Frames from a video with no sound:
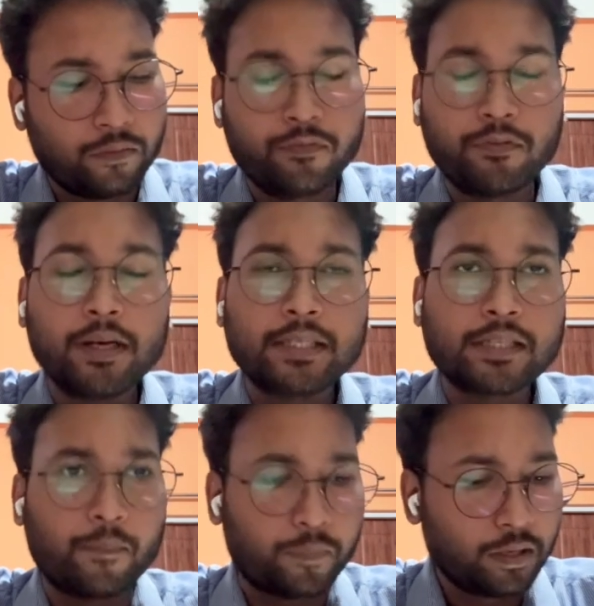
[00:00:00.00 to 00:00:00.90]
For
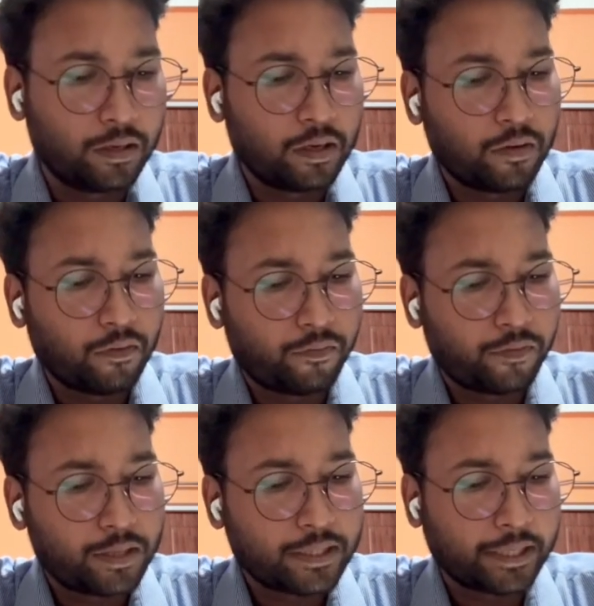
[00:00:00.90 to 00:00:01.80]
example,
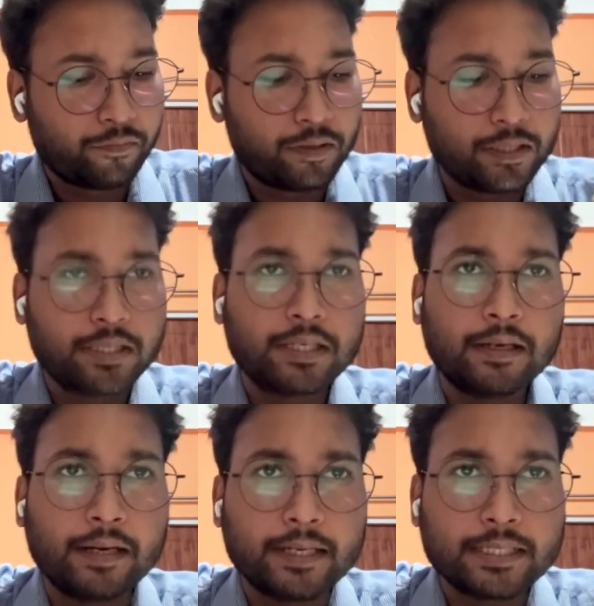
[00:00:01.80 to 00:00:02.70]
first thing first,
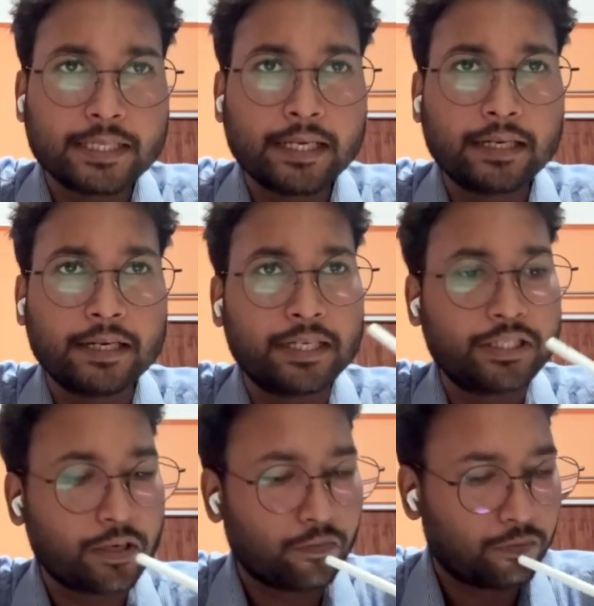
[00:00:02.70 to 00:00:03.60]
let's see
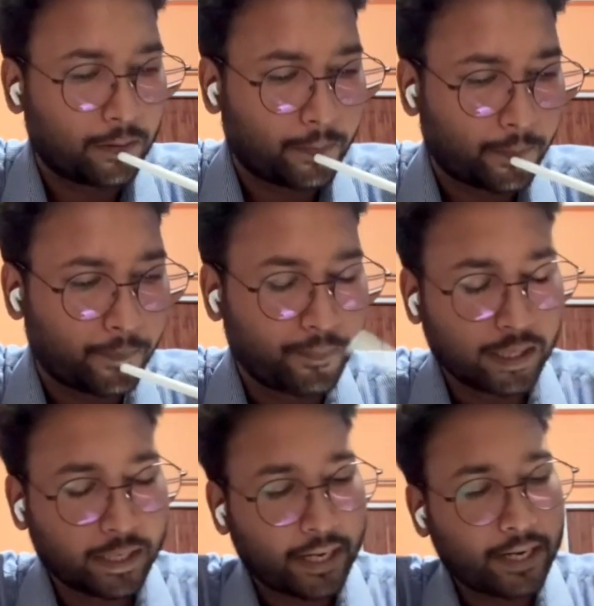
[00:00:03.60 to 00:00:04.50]
condition 1.
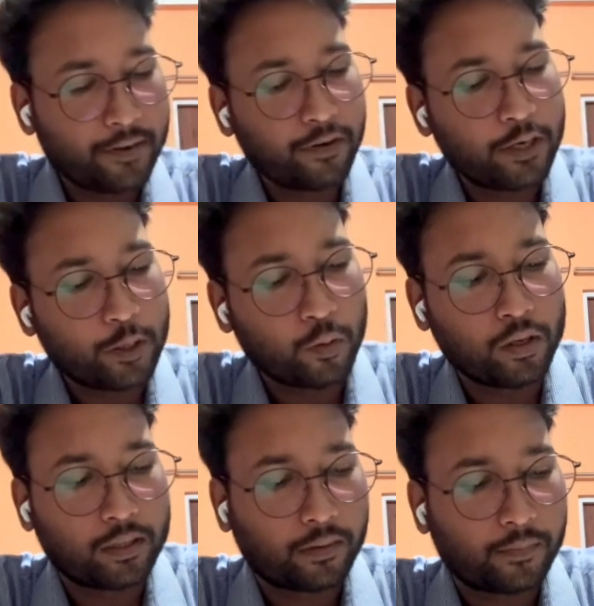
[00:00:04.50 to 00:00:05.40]
If a
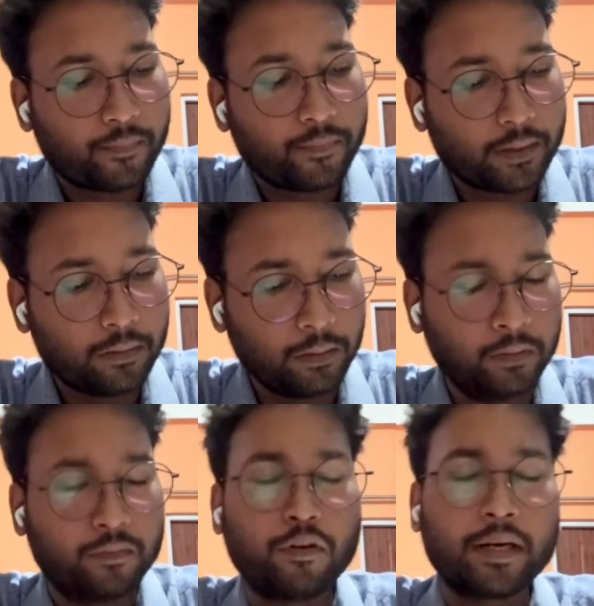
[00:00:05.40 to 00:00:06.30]
donor,
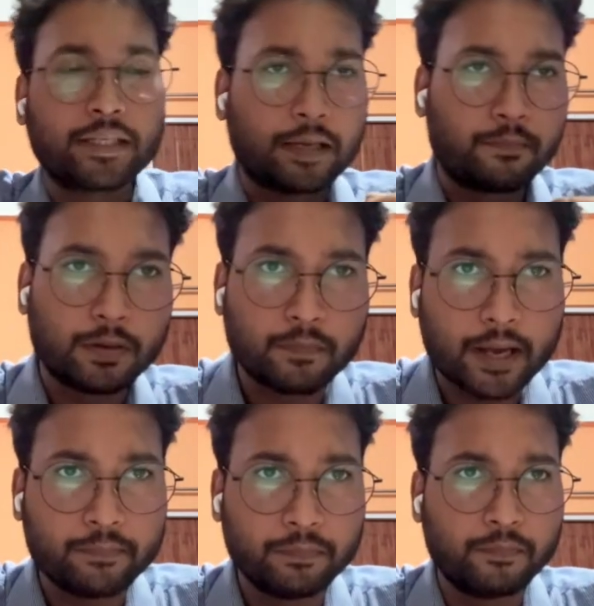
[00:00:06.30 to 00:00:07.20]
for example,
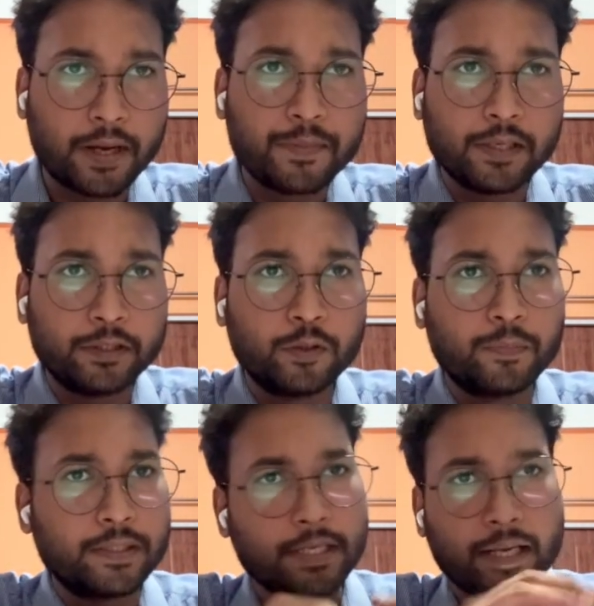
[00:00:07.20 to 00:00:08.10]
my blood group
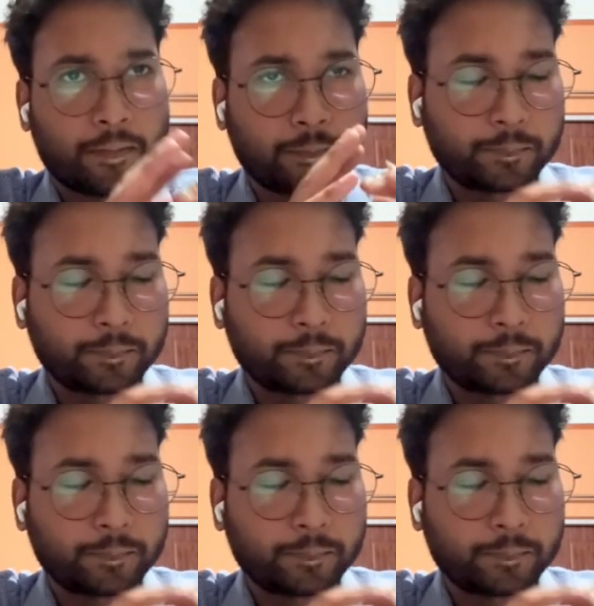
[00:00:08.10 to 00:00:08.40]
is A,